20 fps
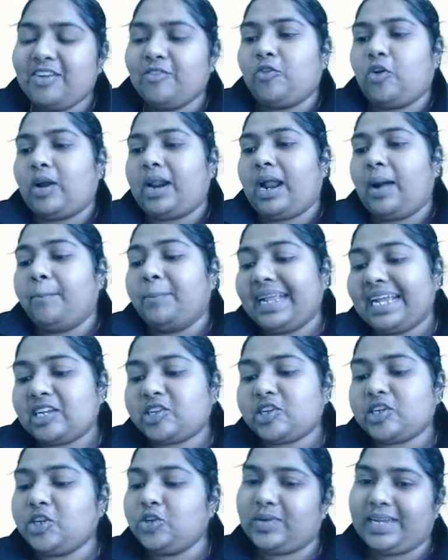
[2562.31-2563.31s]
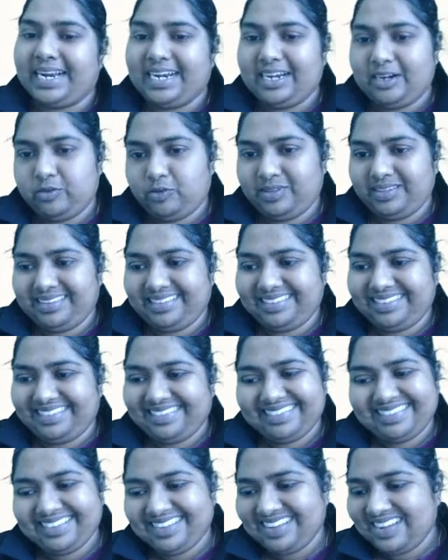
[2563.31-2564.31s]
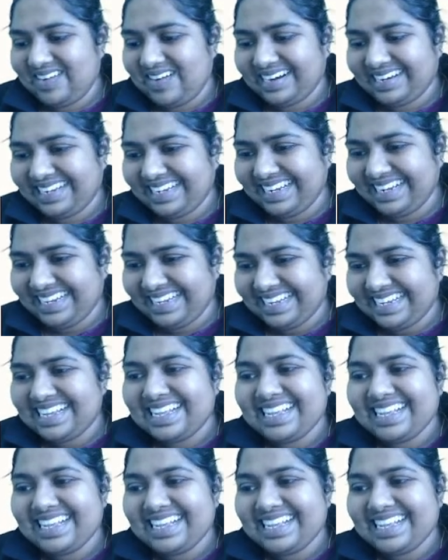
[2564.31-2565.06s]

For updation, you can do this. Got it?